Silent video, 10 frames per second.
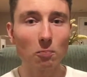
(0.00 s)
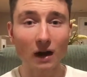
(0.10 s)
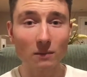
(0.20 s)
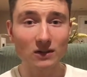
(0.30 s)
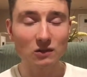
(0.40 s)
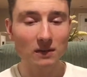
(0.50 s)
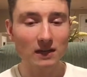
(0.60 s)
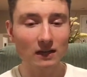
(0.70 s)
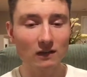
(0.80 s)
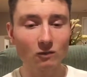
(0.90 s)
Public
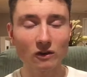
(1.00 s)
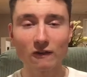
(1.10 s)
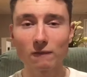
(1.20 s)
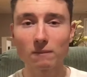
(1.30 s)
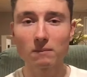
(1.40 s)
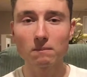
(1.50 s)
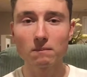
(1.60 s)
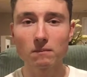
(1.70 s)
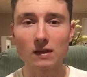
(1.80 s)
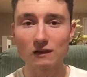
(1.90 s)
speaking is one of
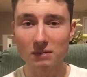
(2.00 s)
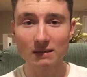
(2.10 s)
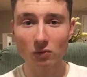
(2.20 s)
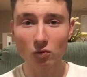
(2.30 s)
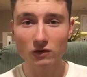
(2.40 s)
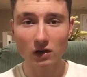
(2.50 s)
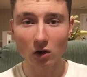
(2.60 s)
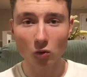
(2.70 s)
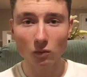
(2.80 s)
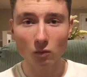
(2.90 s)

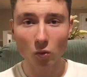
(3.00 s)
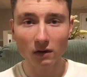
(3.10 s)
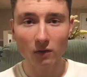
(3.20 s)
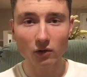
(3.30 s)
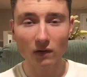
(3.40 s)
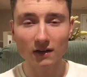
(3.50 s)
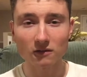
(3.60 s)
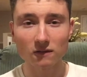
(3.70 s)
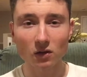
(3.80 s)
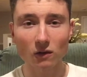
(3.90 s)
our
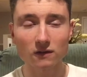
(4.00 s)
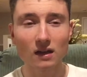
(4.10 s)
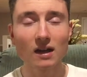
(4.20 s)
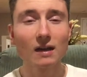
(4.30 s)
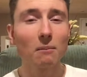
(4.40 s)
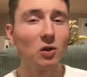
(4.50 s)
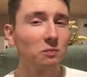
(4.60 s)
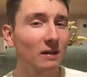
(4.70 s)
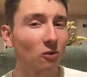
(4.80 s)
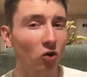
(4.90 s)
greatest fears.
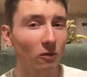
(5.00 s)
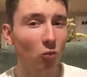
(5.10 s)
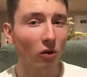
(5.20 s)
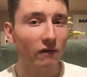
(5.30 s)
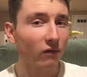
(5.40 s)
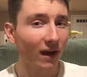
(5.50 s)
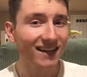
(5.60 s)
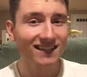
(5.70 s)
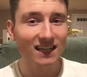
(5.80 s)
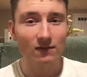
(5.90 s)
Most people are more
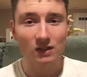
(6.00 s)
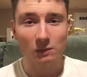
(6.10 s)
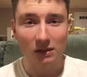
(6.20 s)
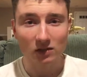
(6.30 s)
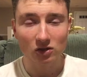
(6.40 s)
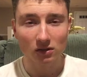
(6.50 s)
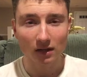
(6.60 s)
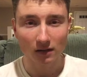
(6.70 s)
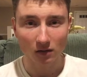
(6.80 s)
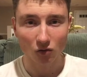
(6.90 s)
afraid to give a speech in
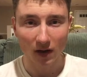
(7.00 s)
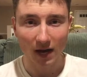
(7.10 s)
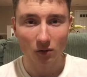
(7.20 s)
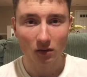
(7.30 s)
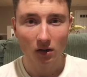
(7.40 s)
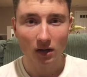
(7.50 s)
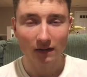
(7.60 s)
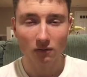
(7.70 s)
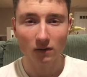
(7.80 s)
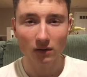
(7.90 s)

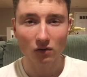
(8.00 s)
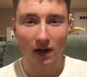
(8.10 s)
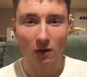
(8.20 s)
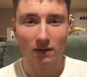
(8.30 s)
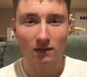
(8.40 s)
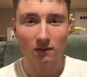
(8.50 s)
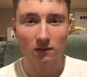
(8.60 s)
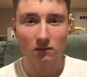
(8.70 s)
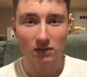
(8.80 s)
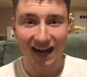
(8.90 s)
front of a crowd than
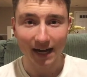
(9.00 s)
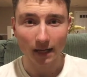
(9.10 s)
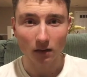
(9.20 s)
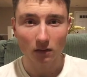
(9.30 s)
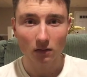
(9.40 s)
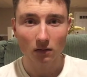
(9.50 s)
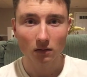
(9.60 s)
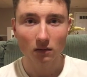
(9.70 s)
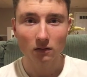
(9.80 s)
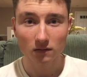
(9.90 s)
dying.
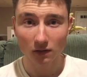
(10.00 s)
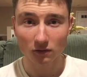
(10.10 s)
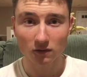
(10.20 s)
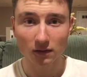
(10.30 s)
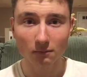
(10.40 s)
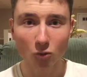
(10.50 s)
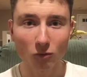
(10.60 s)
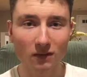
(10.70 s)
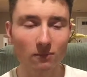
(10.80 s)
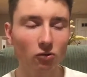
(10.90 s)
Seriously. More
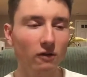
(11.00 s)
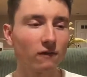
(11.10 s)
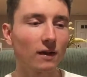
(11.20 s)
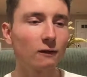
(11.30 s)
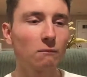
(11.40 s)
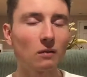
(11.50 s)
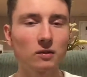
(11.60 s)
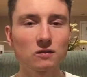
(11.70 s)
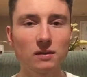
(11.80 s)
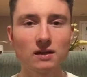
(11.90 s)
people are afraid of
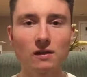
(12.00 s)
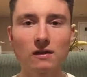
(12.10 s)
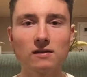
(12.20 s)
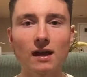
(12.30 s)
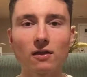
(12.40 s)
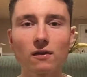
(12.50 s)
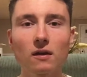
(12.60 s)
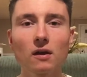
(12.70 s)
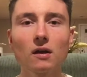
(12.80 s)
public speaking than death.